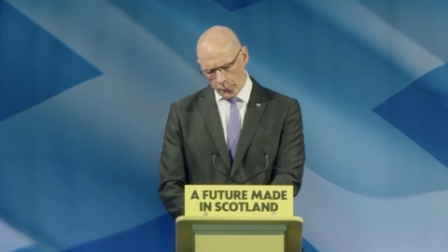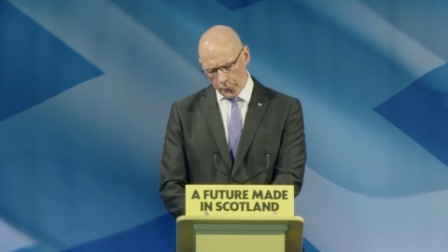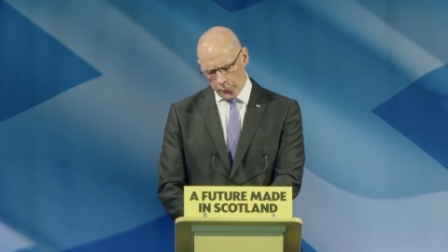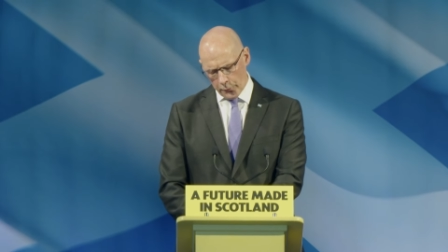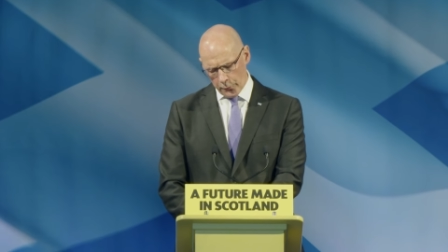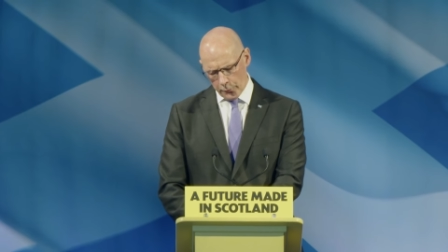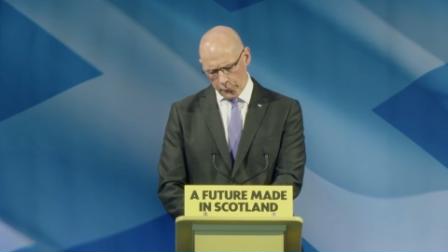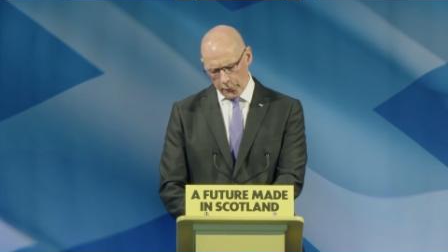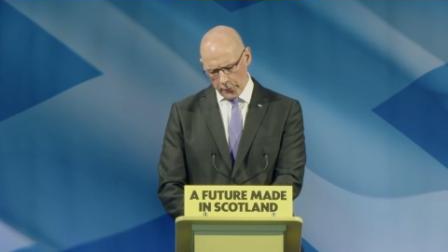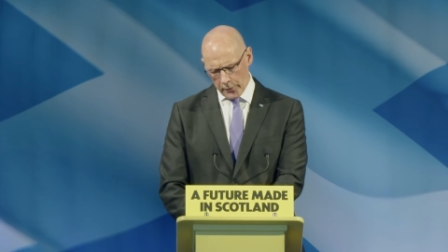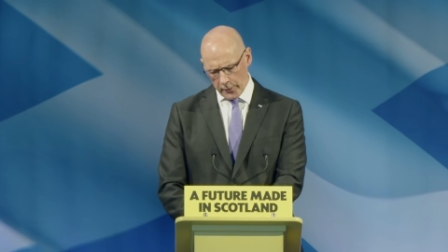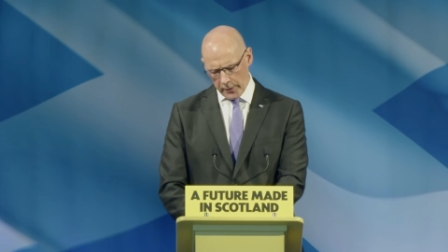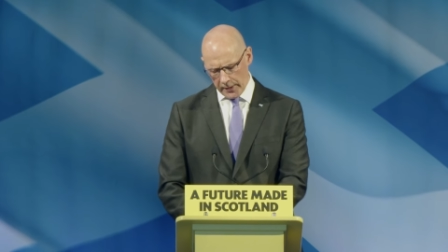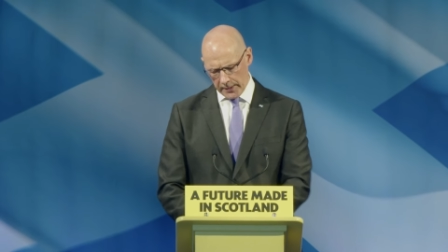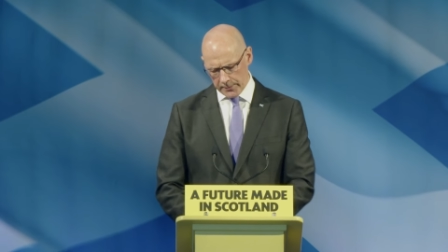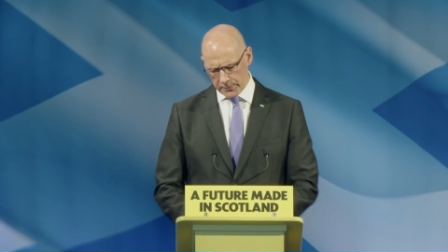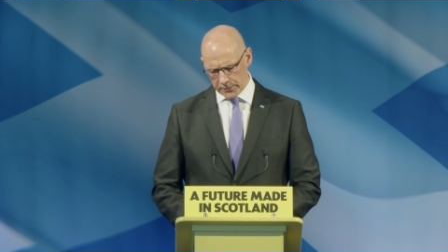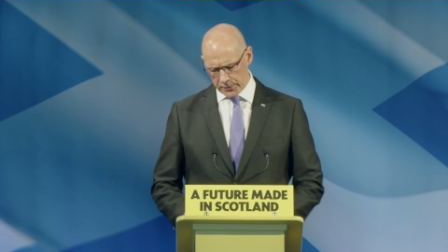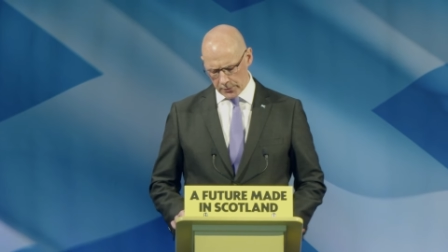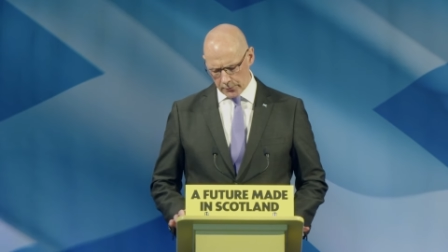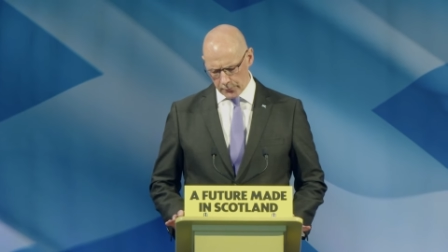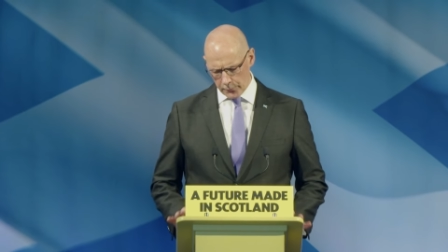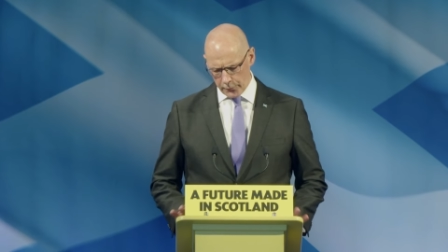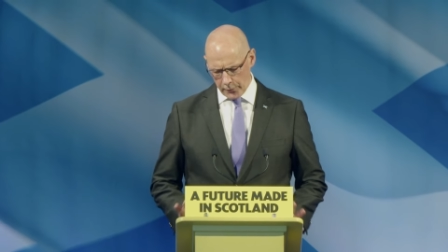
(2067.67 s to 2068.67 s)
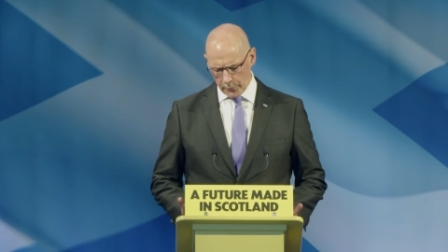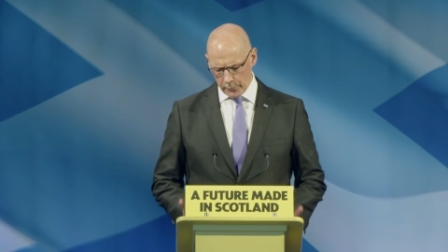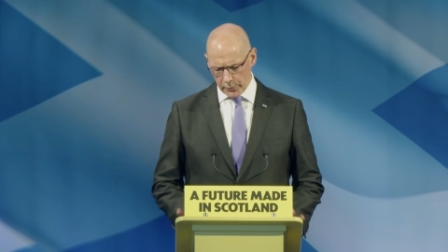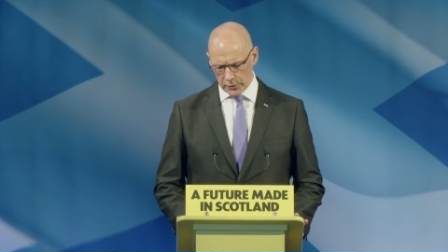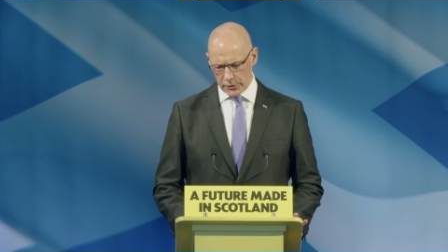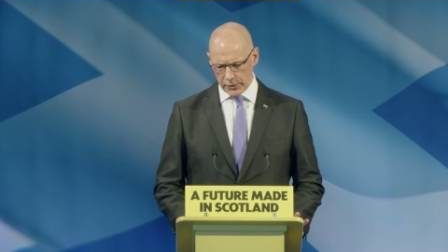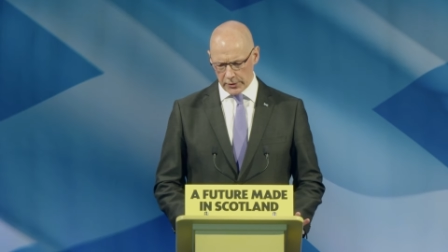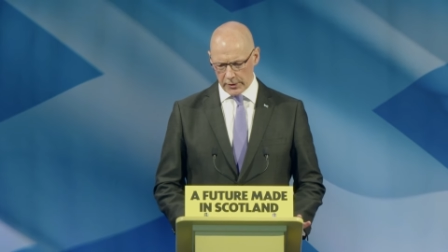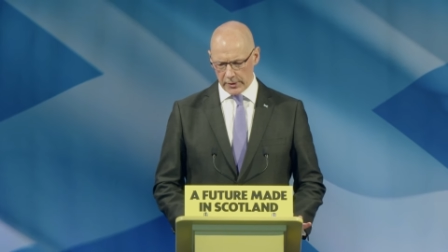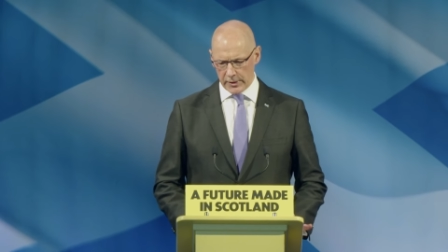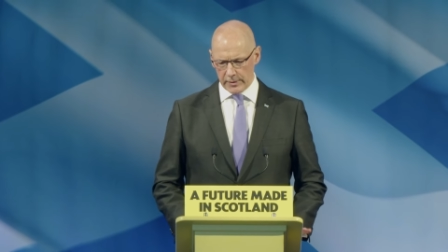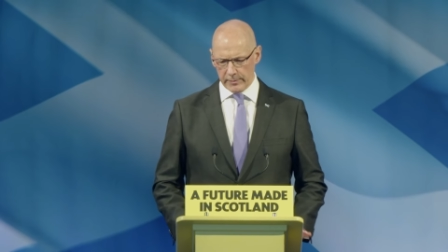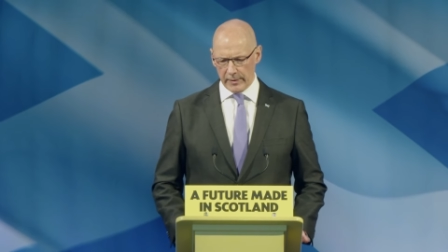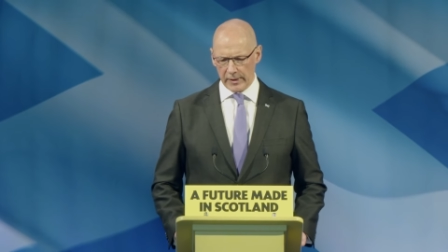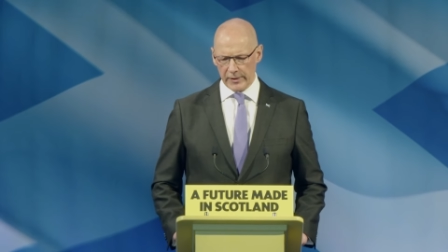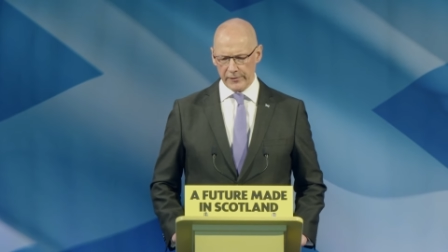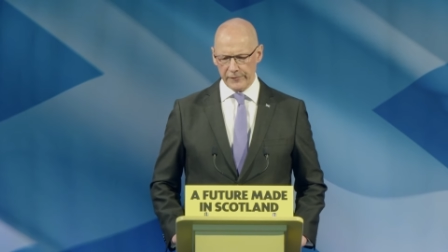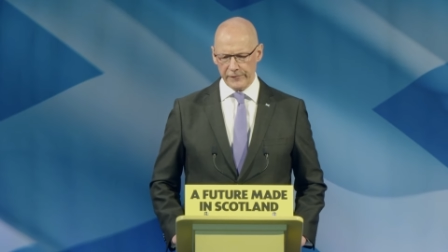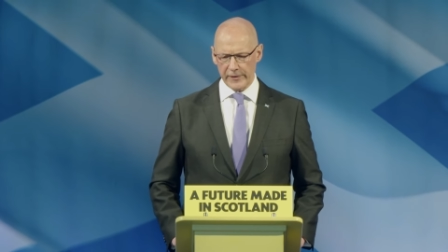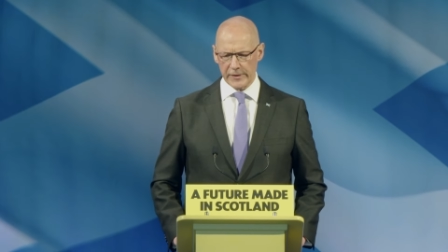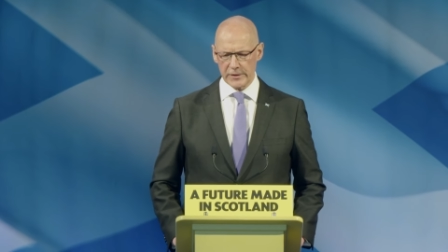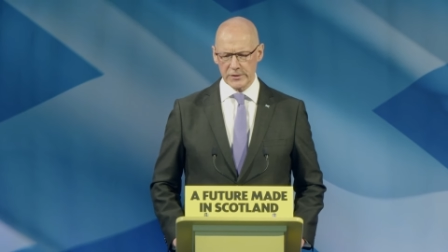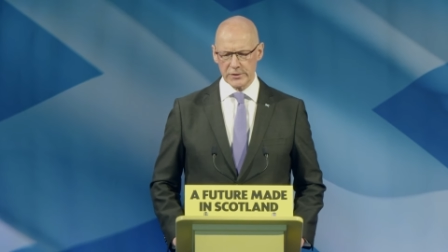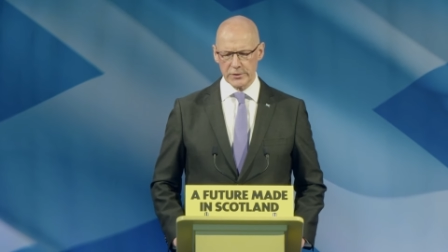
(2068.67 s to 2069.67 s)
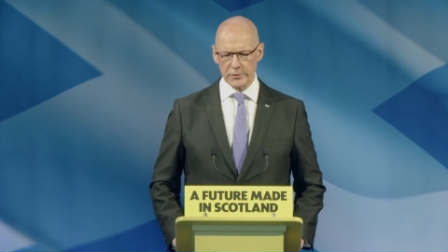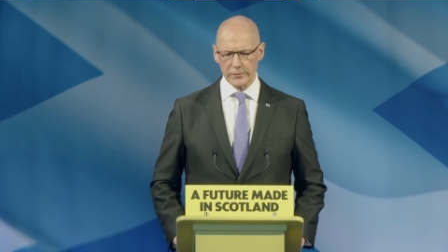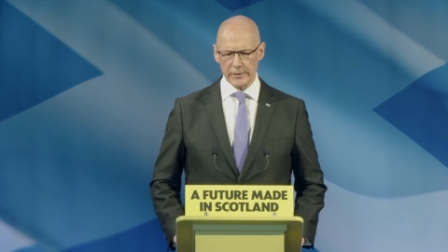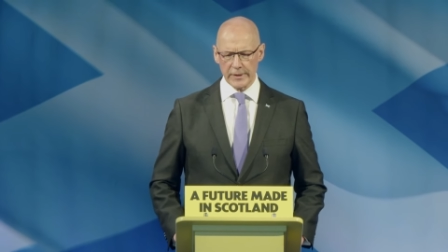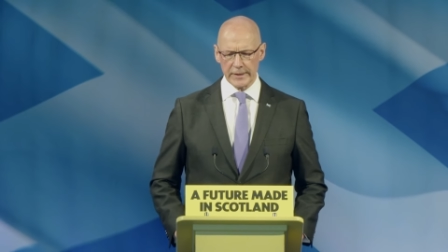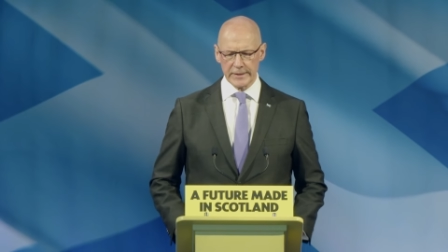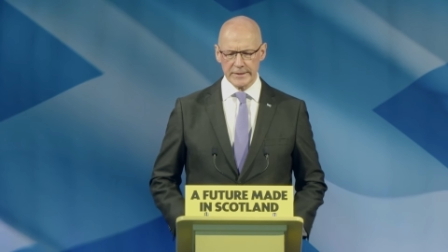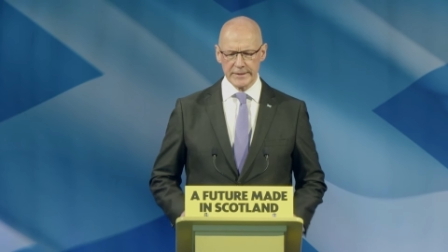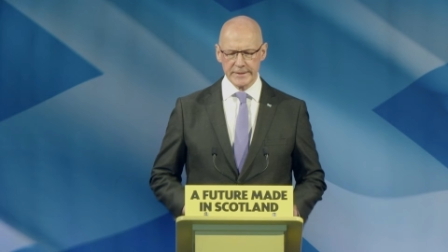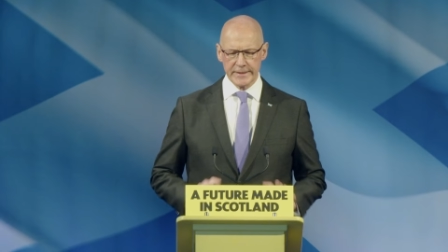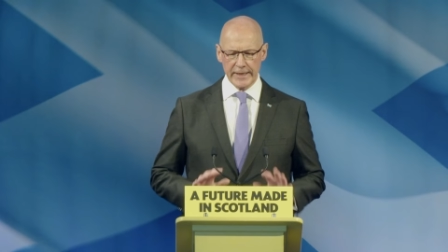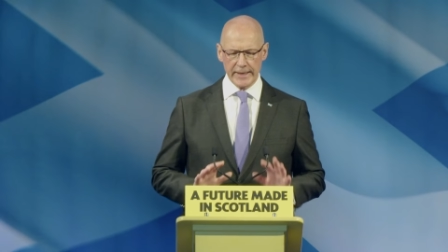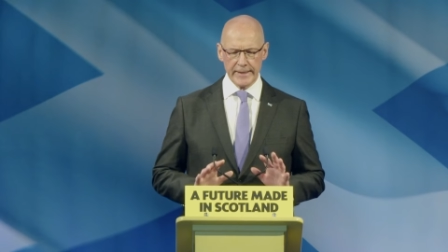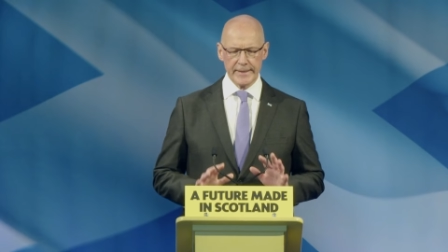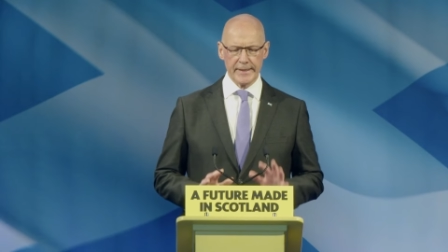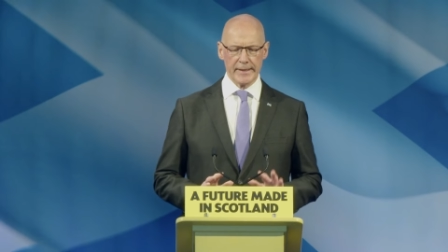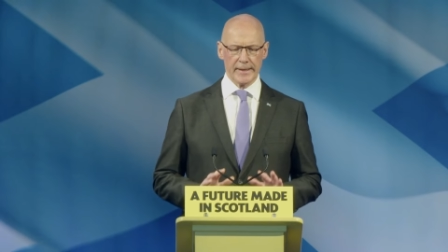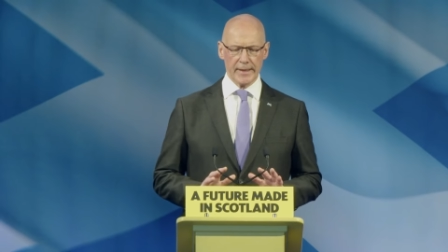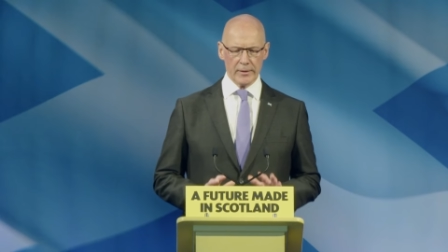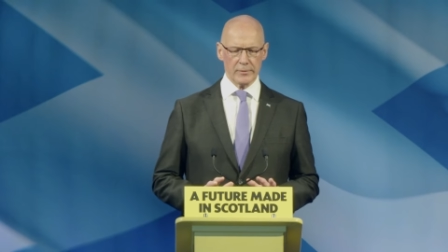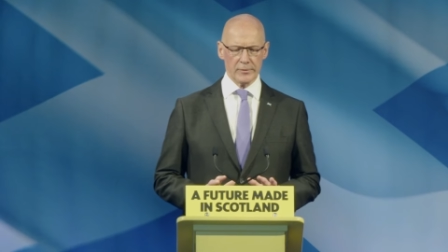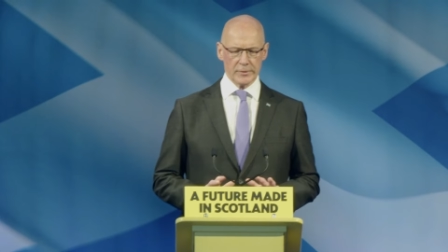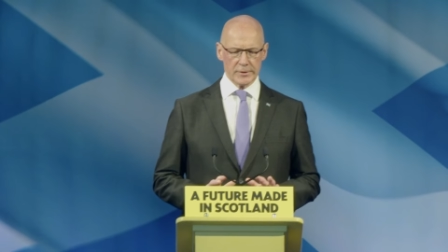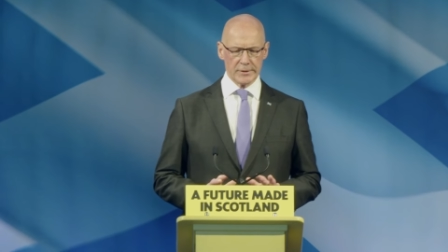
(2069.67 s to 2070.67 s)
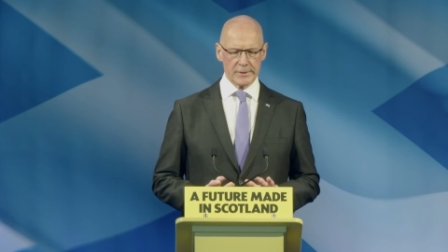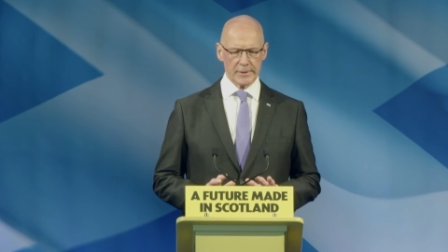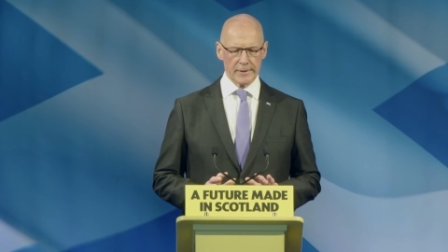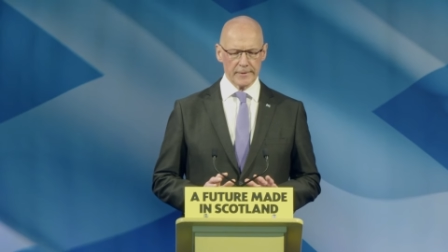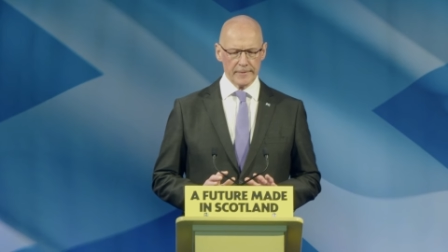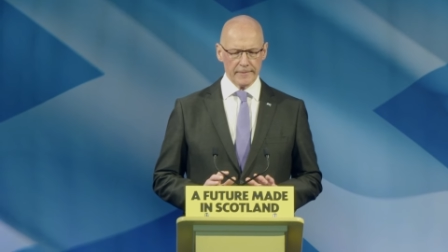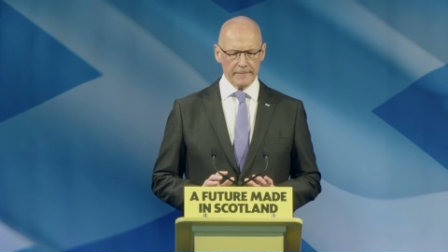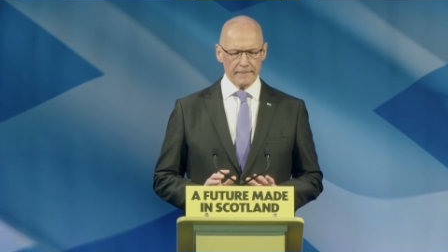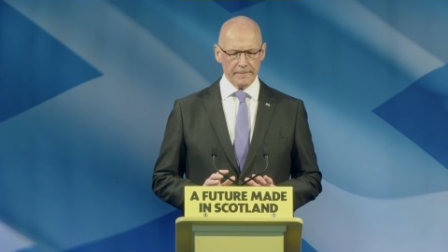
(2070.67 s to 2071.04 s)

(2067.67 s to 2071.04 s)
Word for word: What we're doing in the manifesto is setting out